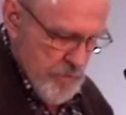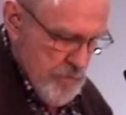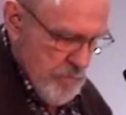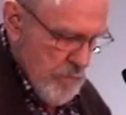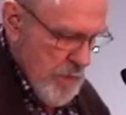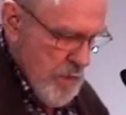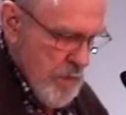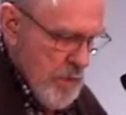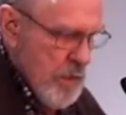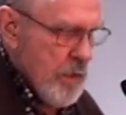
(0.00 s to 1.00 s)
into
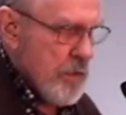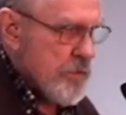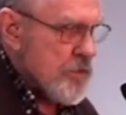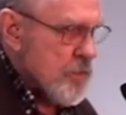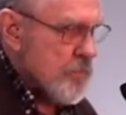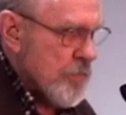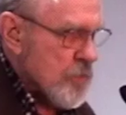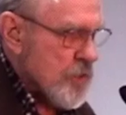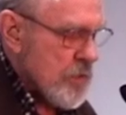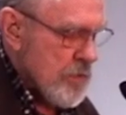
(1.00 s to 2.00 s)
this new
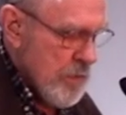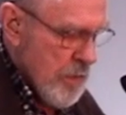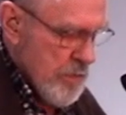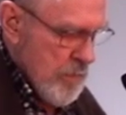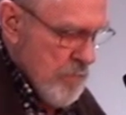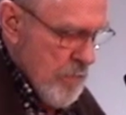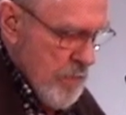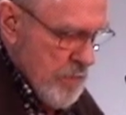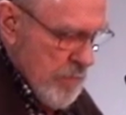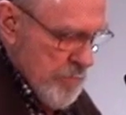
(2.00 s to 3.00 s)
future that we're all
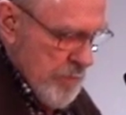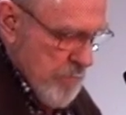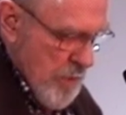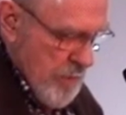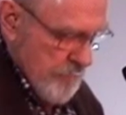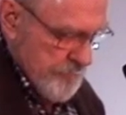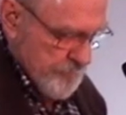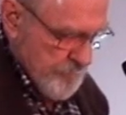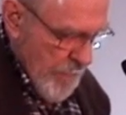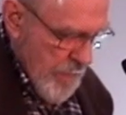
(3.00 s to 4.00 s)
going to be a part of.
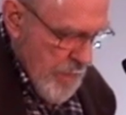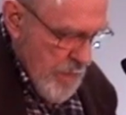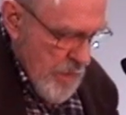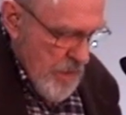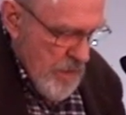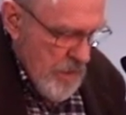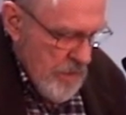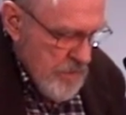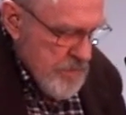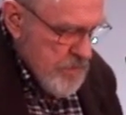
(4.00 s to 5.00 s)

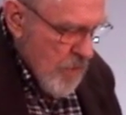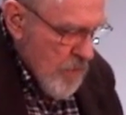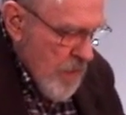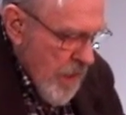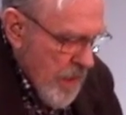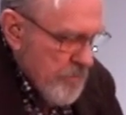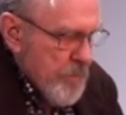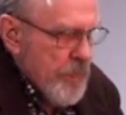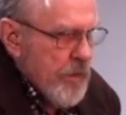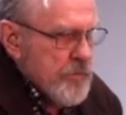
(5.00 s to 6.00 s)
So.
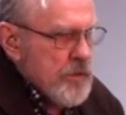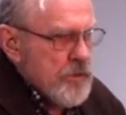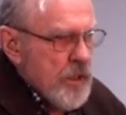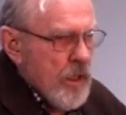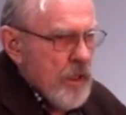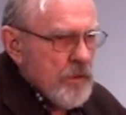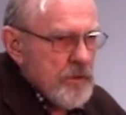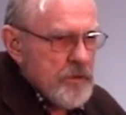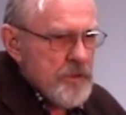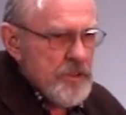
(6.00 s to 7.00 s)

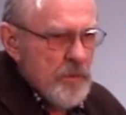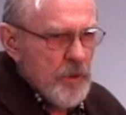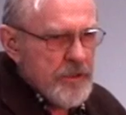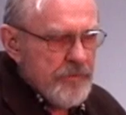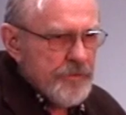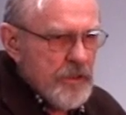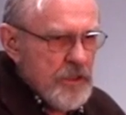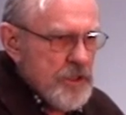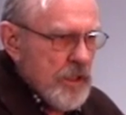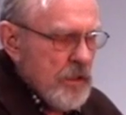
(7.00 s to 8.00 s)
The simple
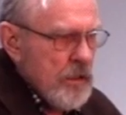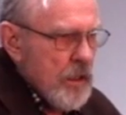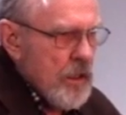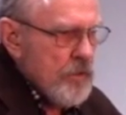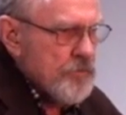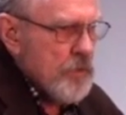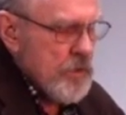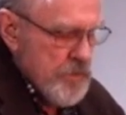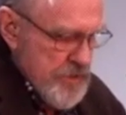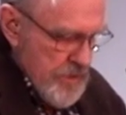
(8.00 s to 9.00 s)
definition for
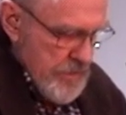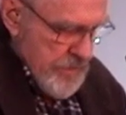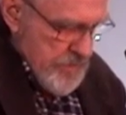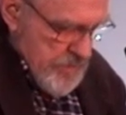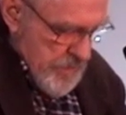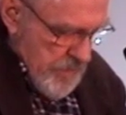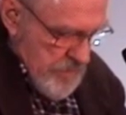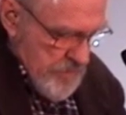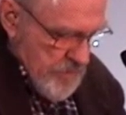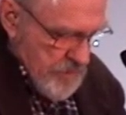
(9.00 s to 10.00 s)
resilience
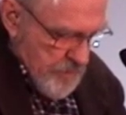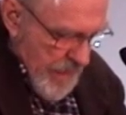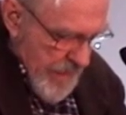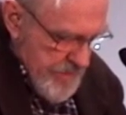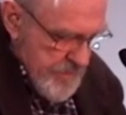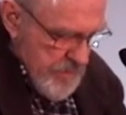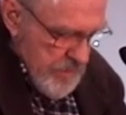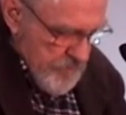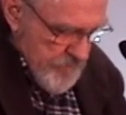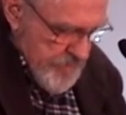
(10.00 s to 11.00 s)
is the capacity
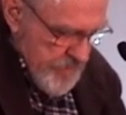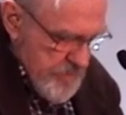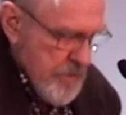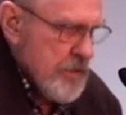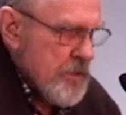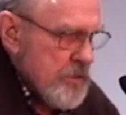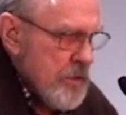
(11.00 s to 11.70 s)
of a system